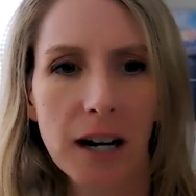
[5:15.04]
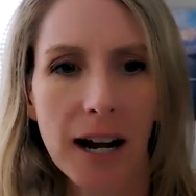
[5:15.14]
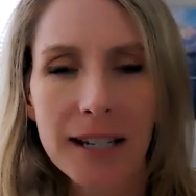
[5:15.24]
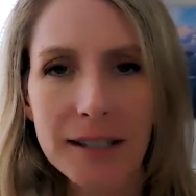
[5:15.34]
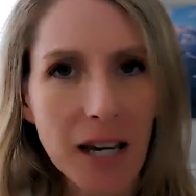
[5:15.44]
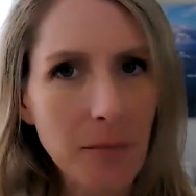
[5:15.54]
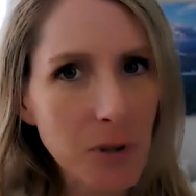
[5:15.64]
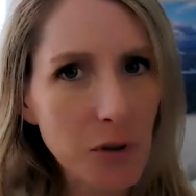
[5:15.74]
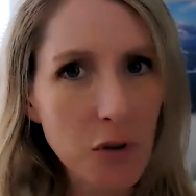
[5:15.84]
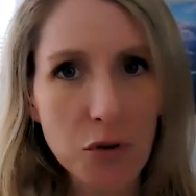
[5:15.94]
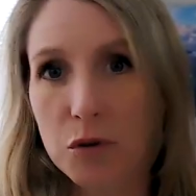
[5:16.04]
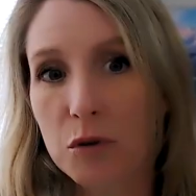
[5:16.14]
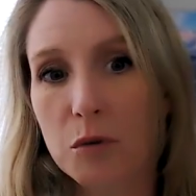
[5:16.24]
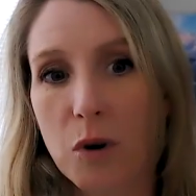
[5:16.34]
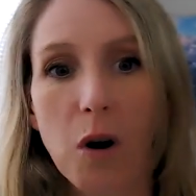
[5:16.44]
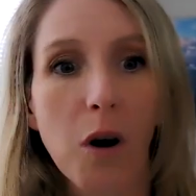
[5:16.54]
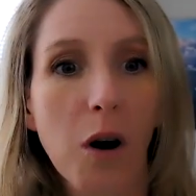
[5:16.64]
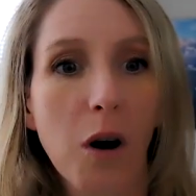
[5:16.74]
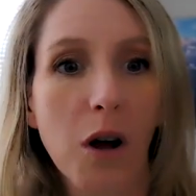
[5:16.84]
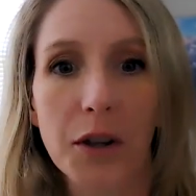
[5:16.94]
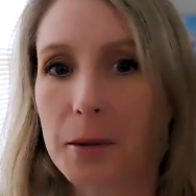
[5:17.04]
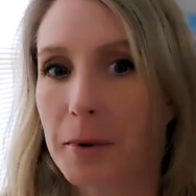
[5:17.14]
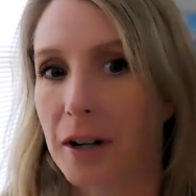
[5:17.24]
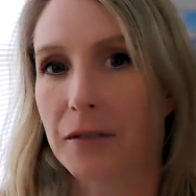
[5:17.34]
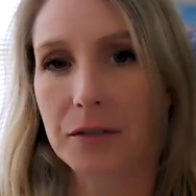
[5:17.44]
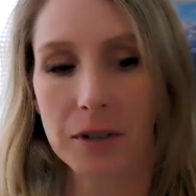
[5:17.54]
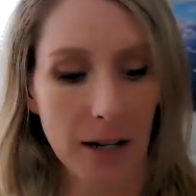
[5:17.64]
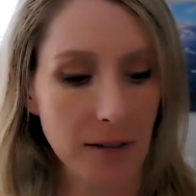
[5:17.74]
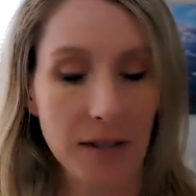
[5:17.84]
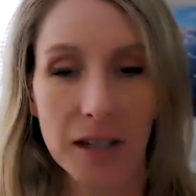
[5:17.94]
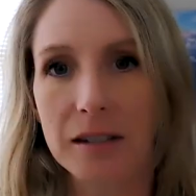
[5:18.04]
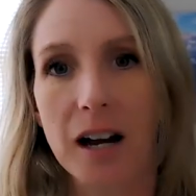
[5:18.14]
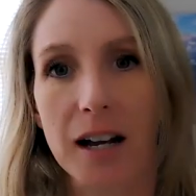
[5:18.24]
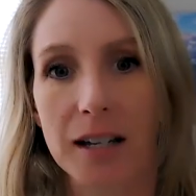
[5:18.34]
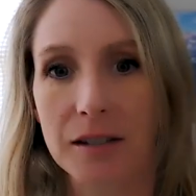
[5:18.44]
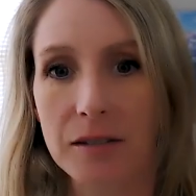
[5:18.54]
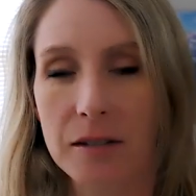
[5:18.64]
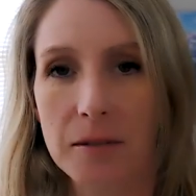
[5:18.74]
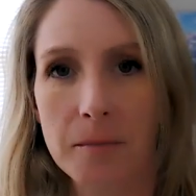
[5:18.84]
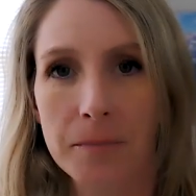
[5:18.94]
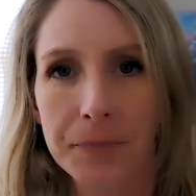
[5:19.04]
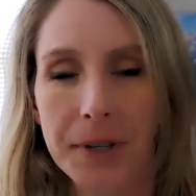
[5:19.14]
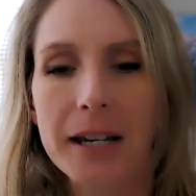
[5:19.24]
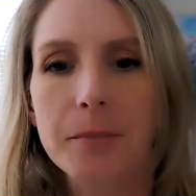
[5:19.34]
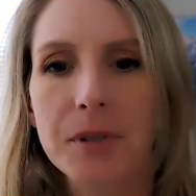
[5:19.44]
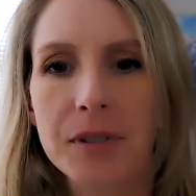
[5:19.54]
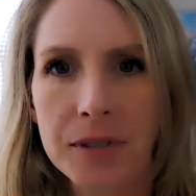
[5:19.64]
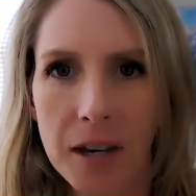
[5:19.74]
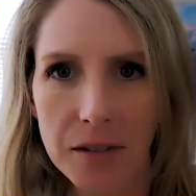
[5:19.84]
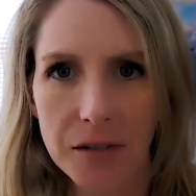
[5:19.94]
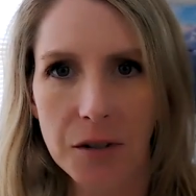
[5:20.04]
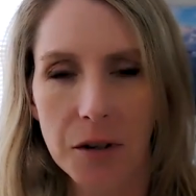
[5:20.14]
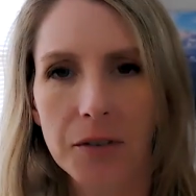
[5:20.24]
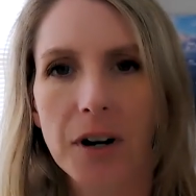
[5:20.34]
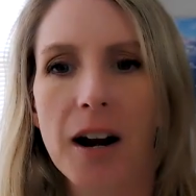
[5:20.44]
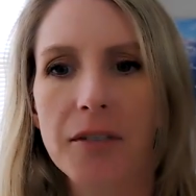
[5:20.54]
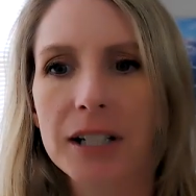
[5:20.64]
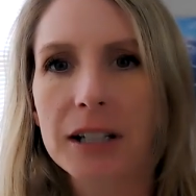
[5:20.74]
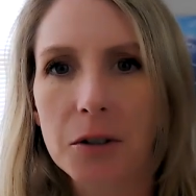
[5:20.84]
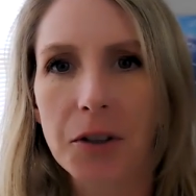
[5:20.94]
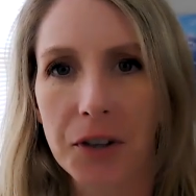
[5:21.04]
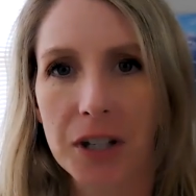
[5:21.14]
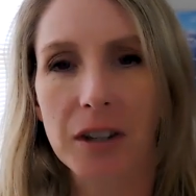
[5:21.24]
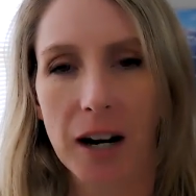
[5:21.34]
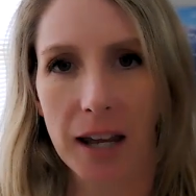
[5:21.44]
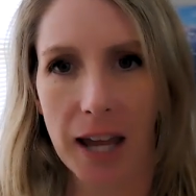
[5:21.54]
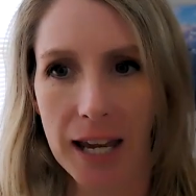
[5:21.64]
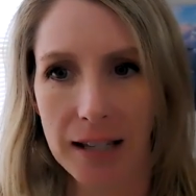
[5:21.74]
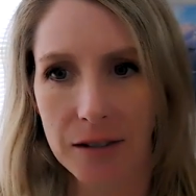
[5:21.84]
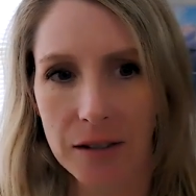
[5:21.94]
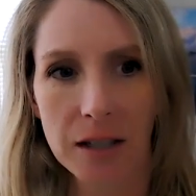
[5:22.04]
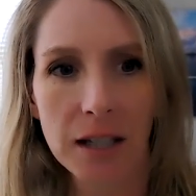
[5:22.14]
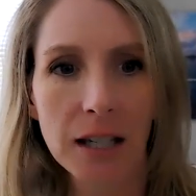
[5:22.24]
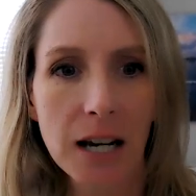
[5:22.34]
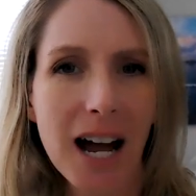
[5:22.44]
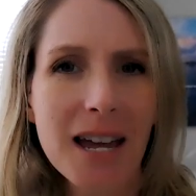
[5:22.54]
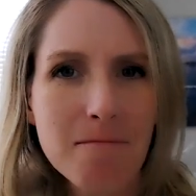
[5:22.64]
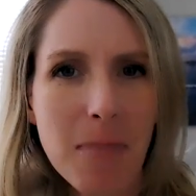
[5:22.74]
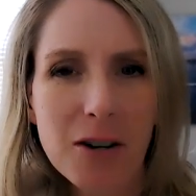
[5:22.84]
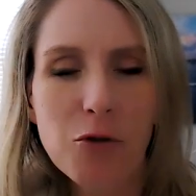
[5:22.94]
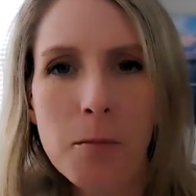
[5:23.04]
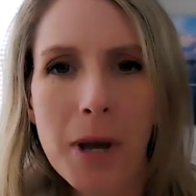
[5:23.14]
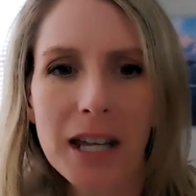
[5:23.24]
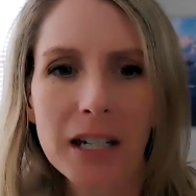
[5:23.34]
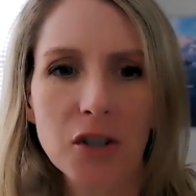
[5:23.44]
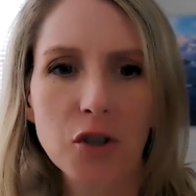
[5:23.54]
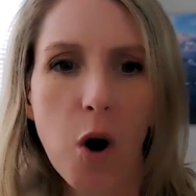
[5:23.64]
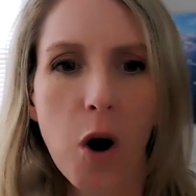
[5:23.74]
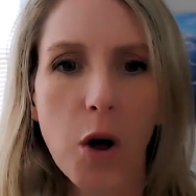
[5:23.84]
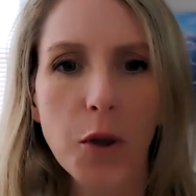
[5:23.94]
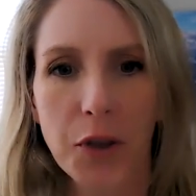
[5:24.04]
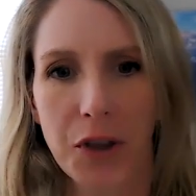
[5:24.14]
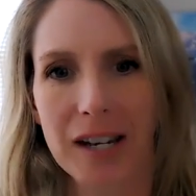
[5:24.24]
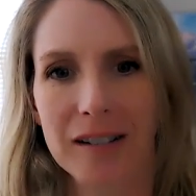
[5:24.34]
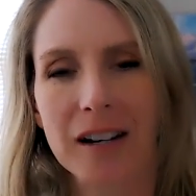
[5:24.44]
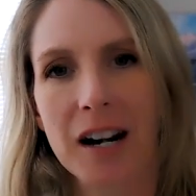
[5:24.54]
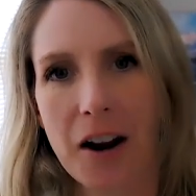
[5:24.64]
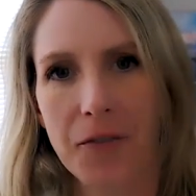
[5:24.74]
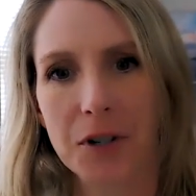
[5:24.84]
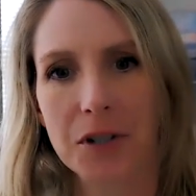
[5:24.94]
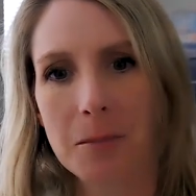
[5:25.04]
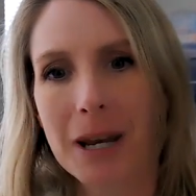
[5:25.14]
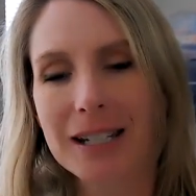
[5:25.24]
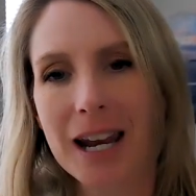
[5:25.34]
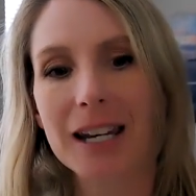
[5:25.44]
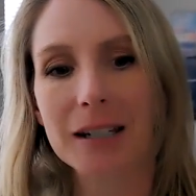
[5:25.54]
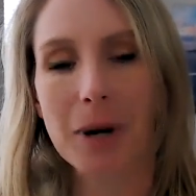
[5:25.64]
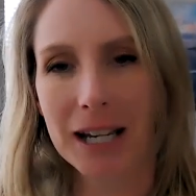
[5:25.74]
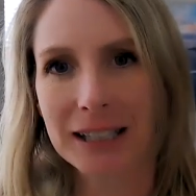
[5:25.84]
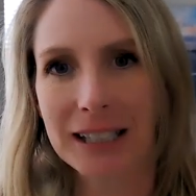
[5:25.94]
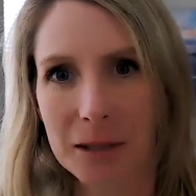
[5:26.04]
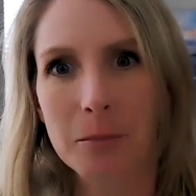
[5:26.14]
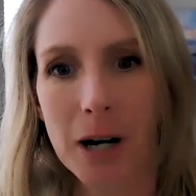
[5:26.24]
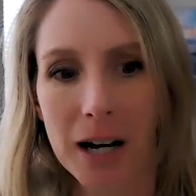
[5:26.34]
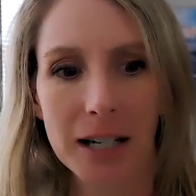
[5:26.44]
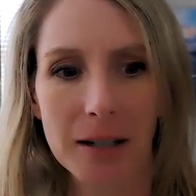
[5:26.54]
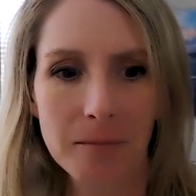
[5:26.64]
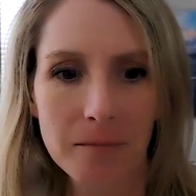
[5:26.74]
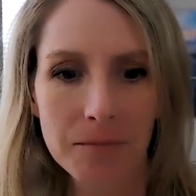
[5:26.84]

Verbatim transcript: I attempted to do all the above. I did diets. I obsessed over every little thing that I ate. I micromanaged all the things in an effort to maintain my lean body.